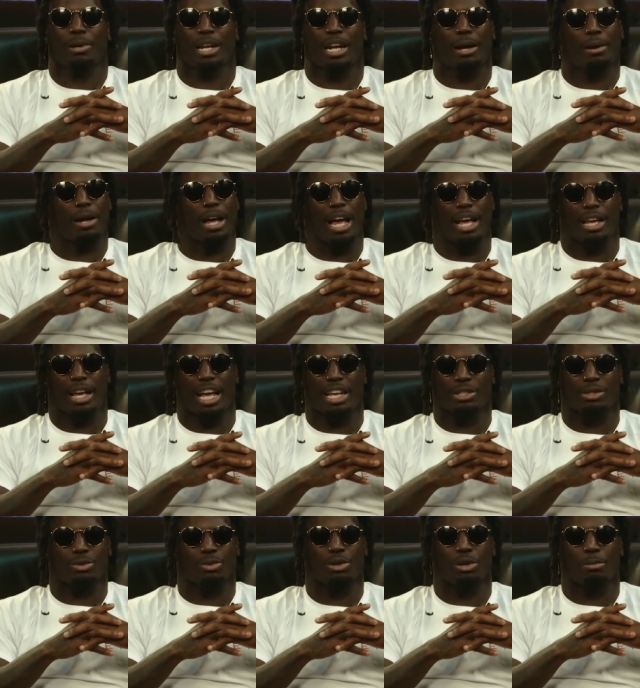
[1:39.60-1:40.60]
Right. I, I, I
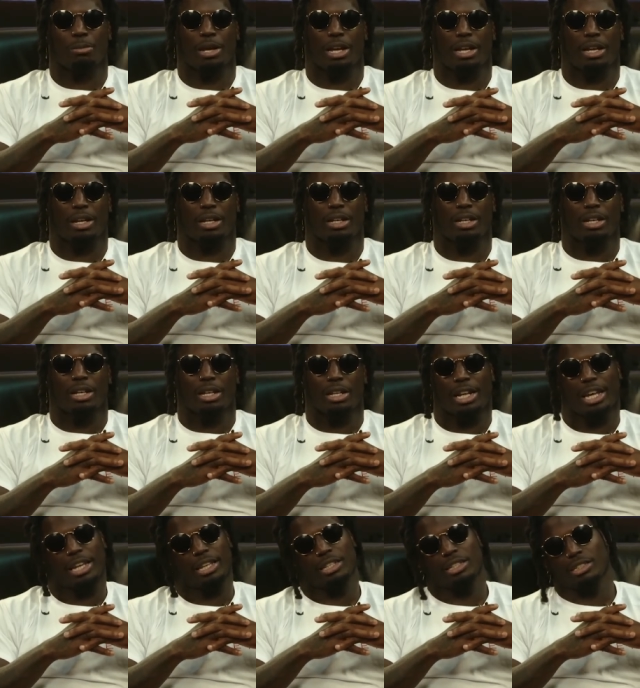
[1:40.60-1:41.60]
saw it, man.
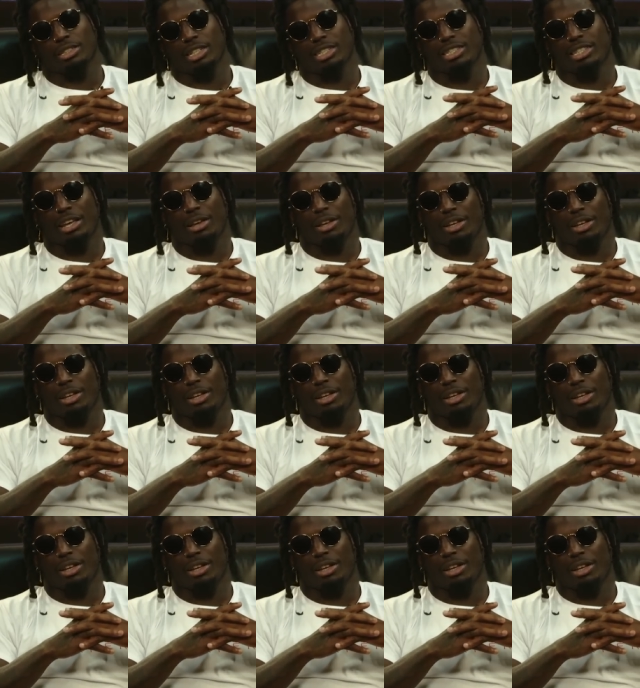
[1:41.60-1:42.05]
Like, it's something that,